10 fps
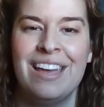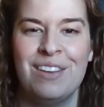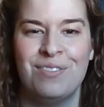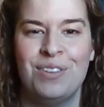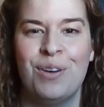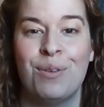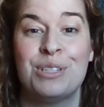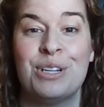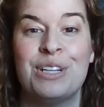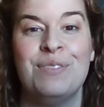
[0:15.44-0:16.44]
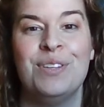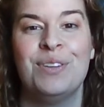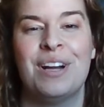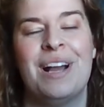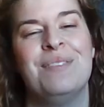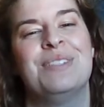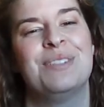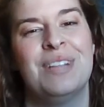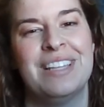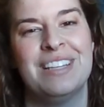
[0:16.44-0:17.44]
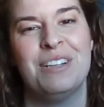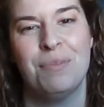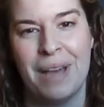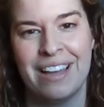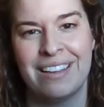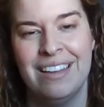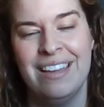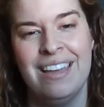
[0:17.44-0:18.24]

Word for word: If you are a returning viewer, I'm so glad that you're back.